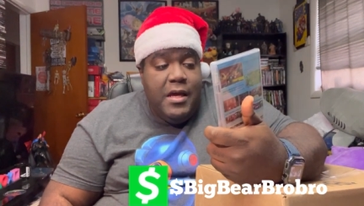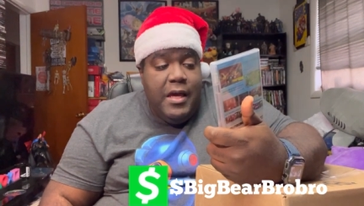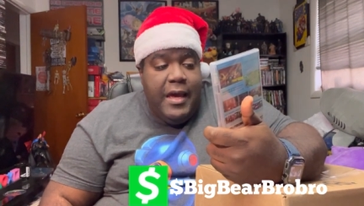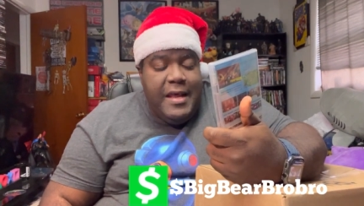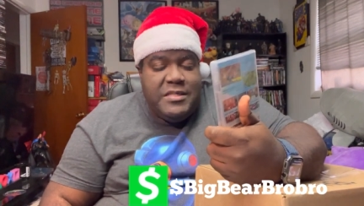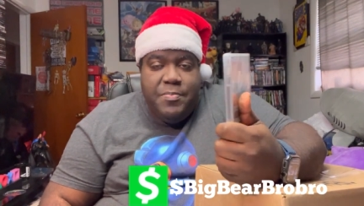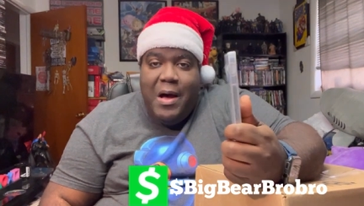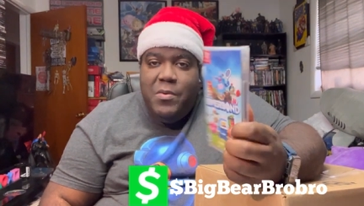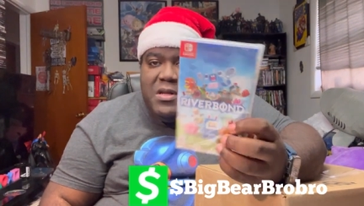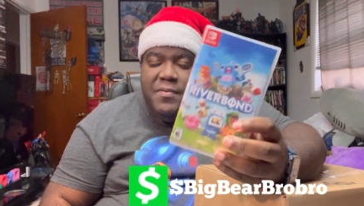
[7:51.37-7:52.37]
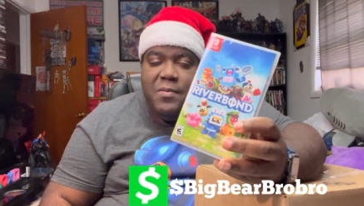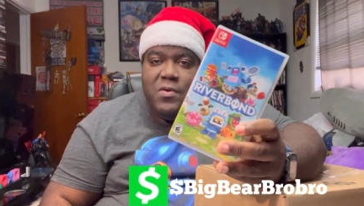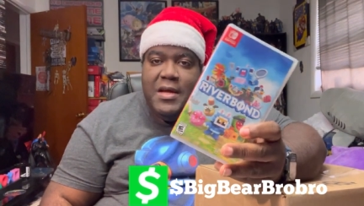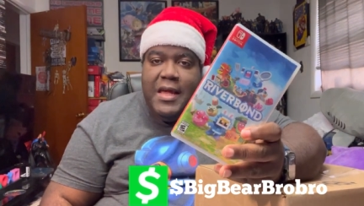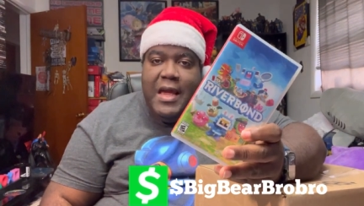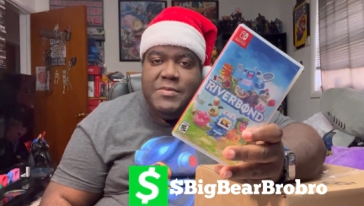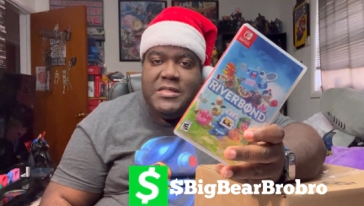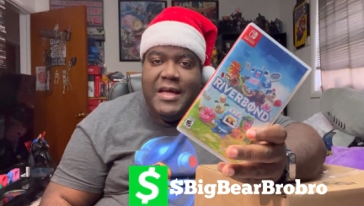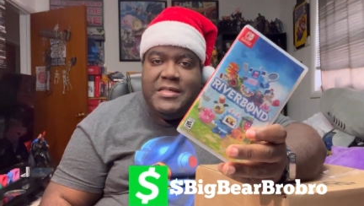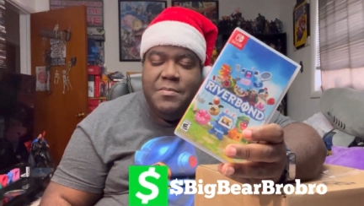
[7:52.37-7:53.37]
And that's the problem with Limited Run Games. It's
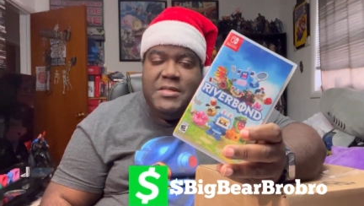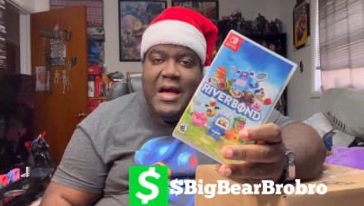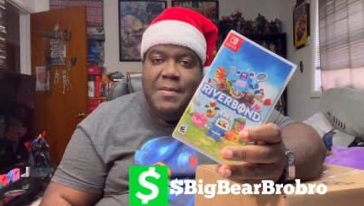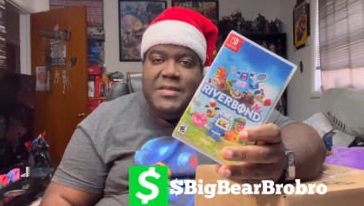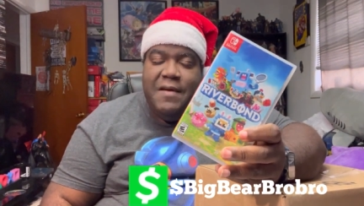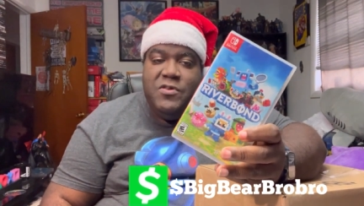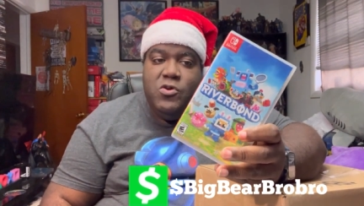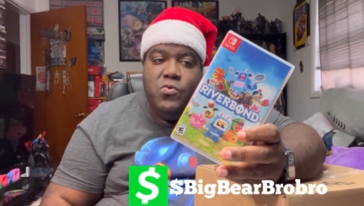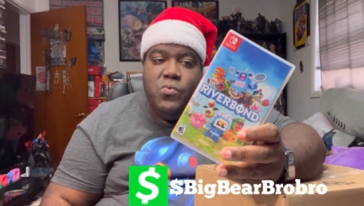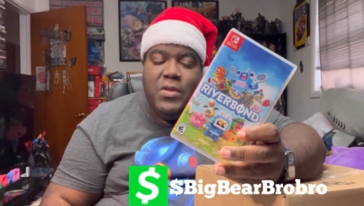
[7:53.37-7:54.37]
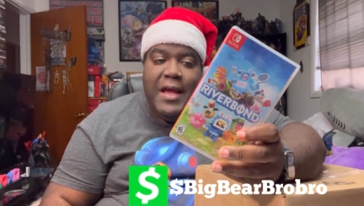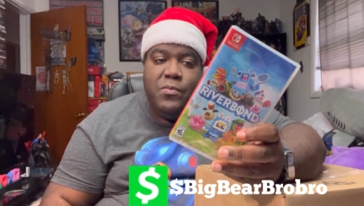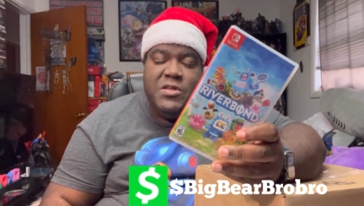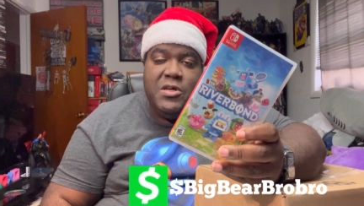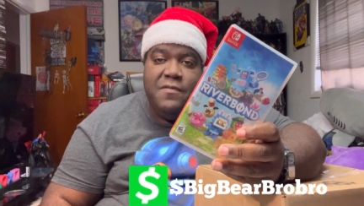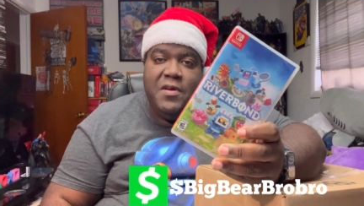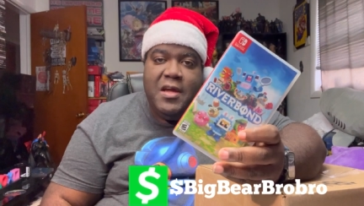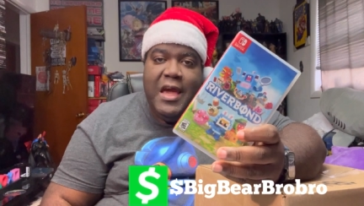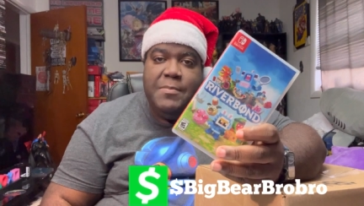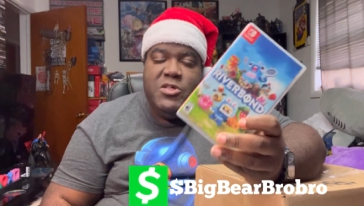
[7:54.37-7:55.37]
like sometimes after you like reserve their
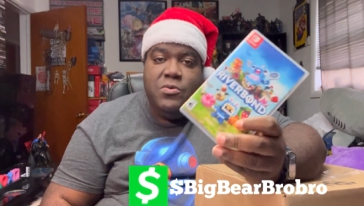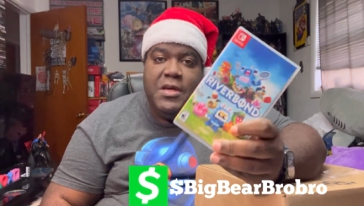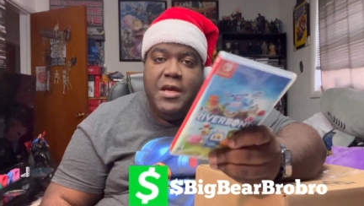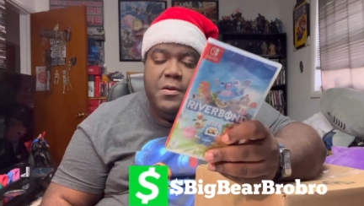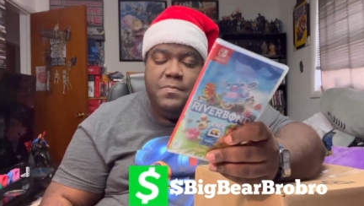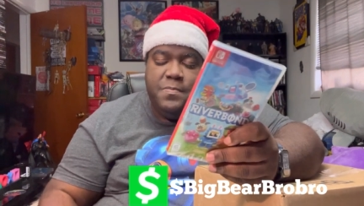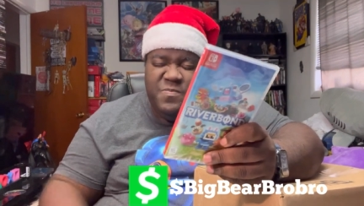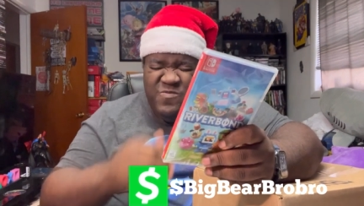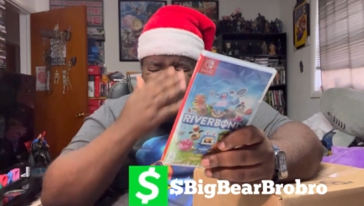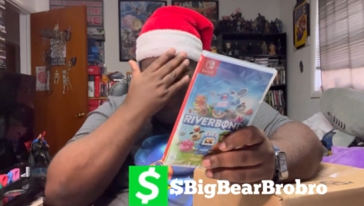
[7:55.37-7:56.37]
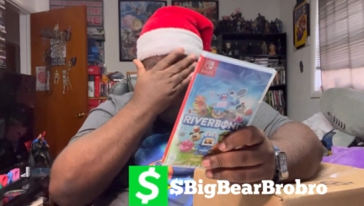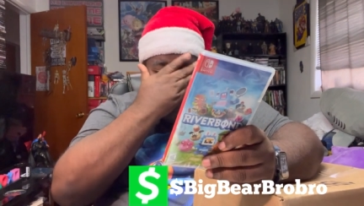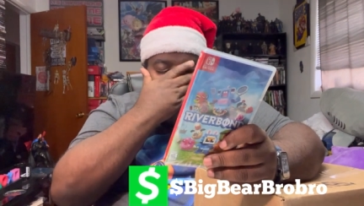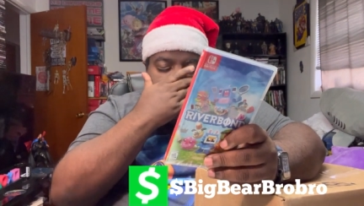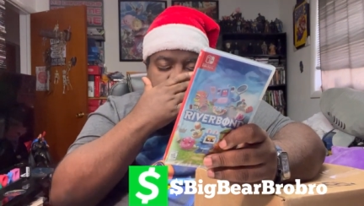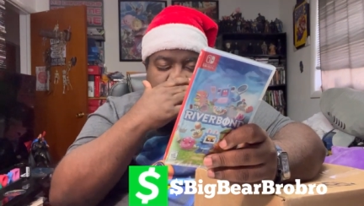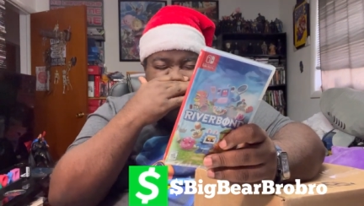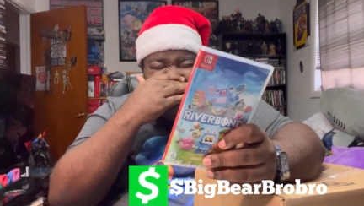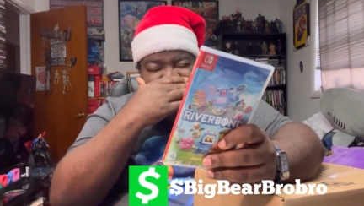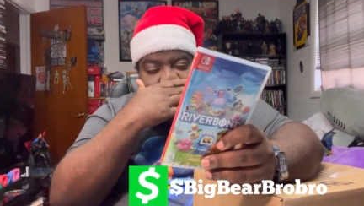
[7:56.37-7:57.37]
games, you'll get them like within
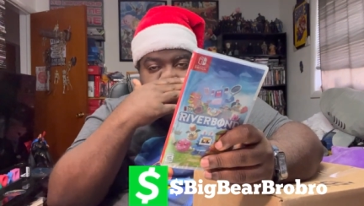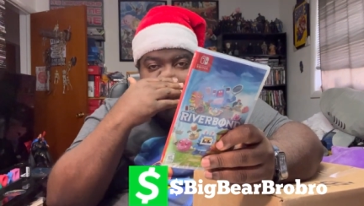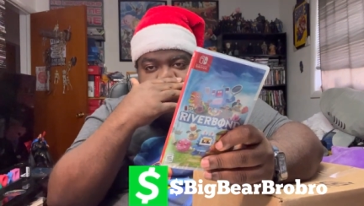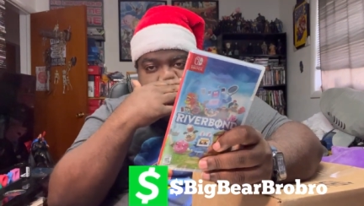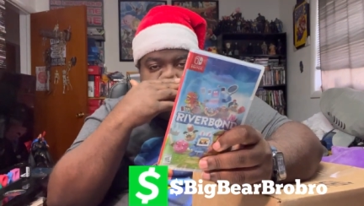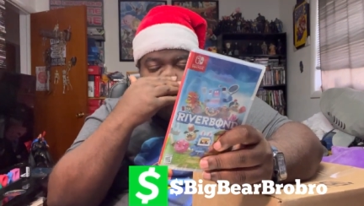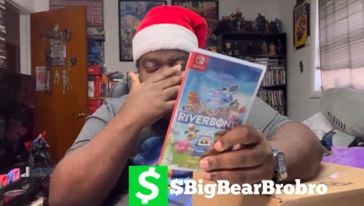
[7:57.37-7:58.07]
like 3 months.